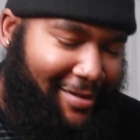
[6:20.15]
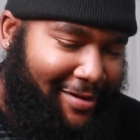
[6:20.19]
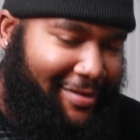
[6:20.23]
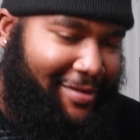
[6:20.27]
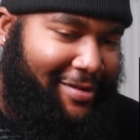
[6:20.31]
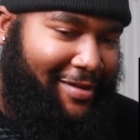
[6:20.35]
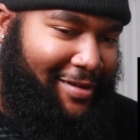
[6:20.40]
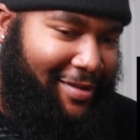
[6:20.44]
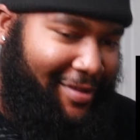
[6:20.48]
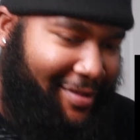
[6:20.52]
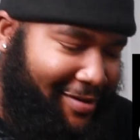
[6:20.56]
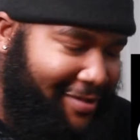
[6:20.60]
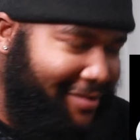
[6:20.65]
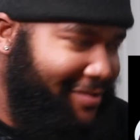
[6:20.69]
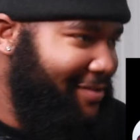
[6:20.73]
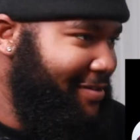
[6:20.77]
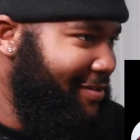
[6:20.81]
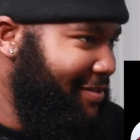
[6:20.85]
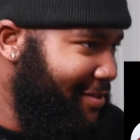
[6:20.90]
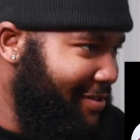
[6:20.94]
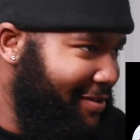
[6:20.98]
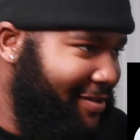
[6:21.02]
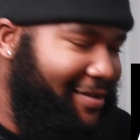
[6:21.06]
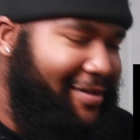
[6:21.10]
yo,
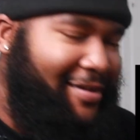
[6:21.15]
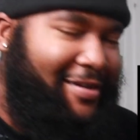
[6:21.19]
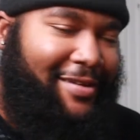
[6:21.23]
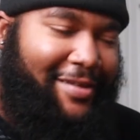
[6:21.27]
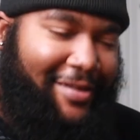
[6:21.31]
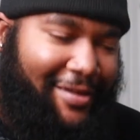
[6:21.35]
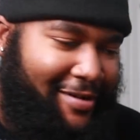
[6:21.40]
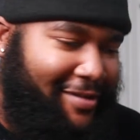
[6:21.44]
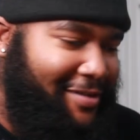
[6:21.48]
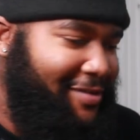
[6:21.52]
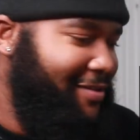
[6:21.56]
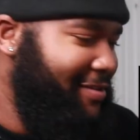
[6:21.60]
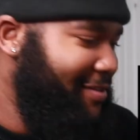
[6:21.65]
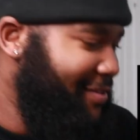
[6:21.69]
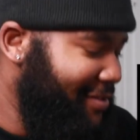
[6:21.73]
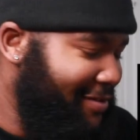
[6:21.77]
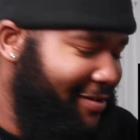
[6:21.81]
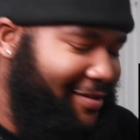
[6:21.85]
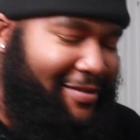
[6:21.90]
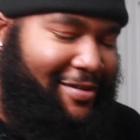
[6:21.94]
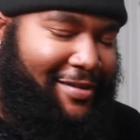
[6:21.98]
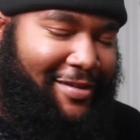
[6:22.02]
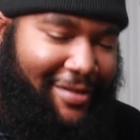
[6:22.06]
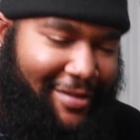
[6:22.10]
yo, yo, yo,
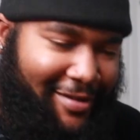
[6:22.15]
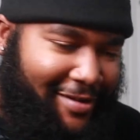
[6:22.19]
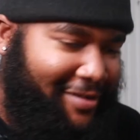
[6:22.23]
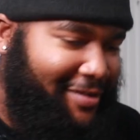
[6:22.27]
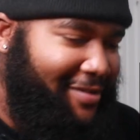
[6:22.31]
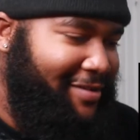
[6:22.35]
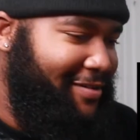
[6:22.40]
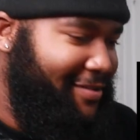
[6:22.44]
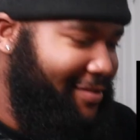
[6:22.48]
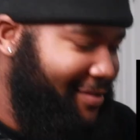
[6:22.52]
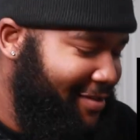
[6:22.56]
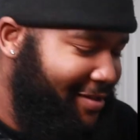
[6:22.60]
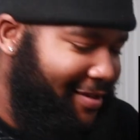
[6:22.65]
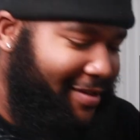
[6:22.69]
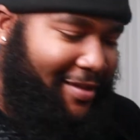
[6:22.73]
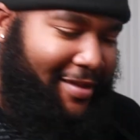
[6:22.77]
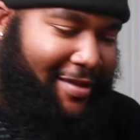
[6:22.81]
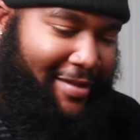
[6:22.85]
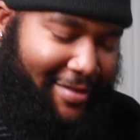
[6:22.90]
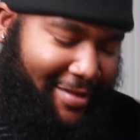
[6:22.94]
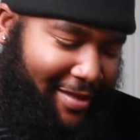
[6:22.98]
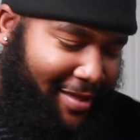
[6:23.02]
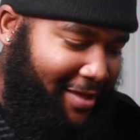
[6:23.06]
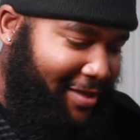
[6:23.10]
yo,
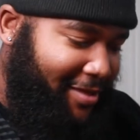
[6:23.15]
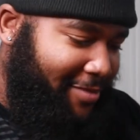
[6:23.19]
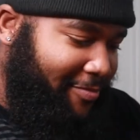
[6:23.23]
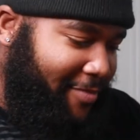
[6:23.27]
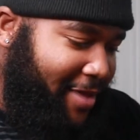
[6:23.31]
yo.